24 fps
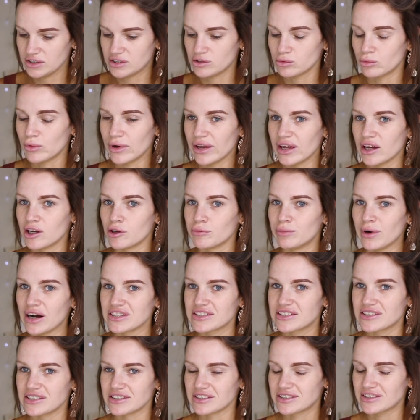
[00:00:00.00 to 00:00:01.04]
It's weird,
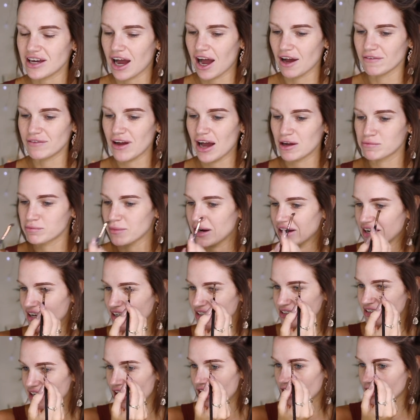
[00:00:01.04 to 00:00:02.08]
but since I've had my
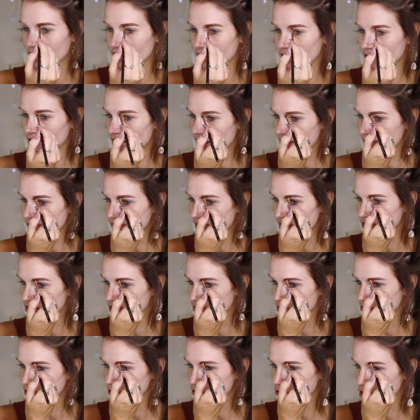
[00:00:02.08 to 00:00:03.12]
hair darker, I
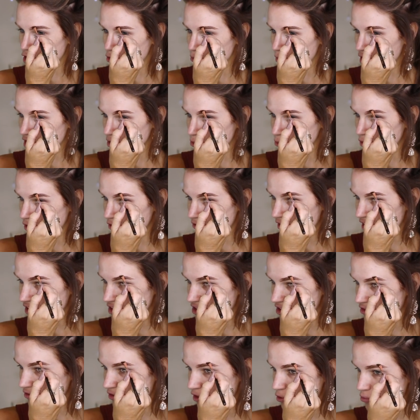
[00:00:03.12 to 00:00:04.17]
find it so much more
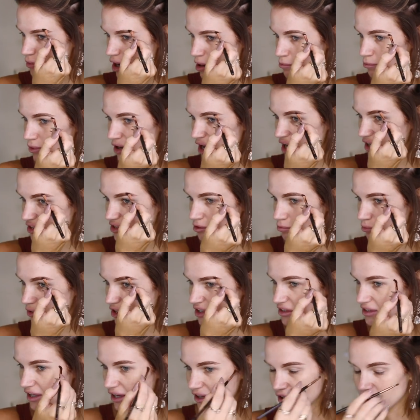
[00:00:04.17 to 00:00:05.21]
fun to fill my brows in
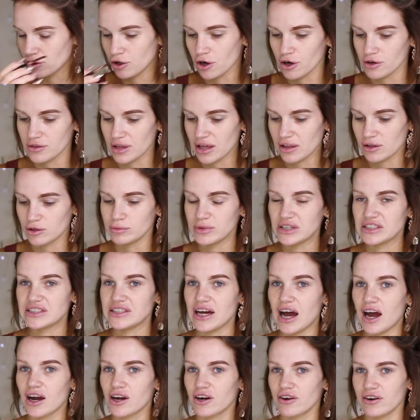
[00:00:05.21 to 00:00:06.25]
because I can go that little bit
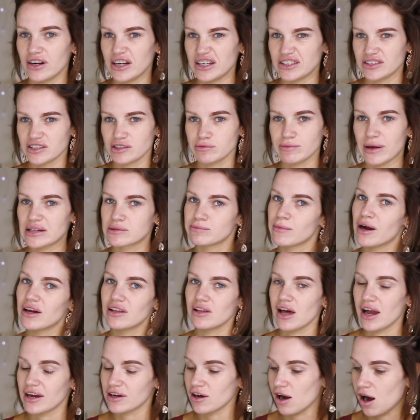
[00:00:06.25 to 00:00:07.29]
darker, and it just makes
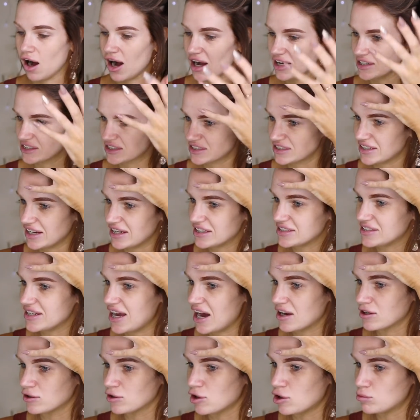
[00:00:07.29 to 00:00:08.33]
my like eyes stand
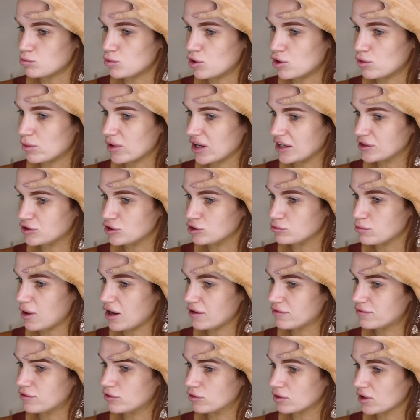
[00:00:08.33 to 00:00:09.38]
out a lot more when I do
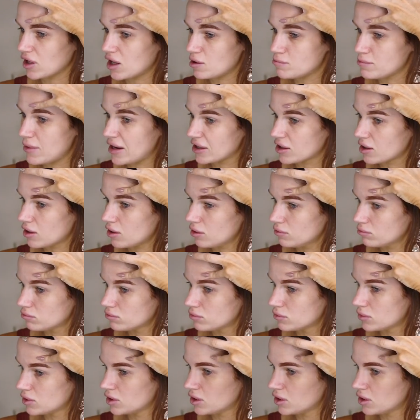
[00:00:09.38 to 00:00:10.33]
my full glam makeup.